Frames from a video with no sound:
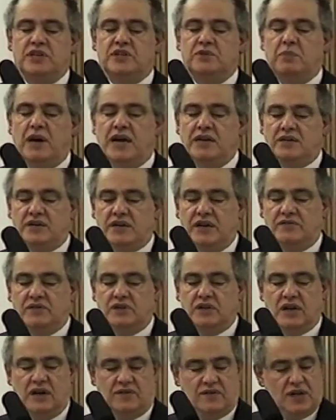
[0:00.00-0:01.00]
piece by
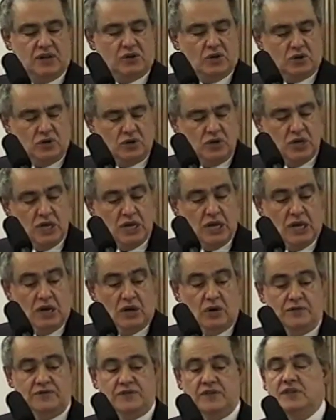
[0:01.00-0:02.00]
Trevor Kavanagh
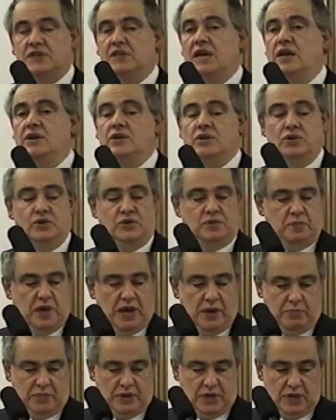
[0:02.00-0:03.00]
of the Sun
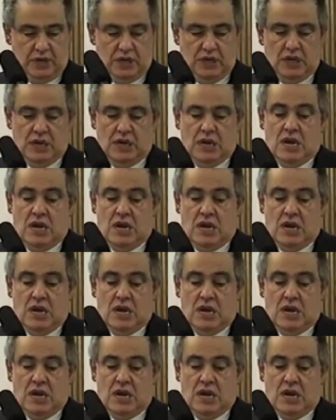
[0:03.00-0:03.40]
newspaper,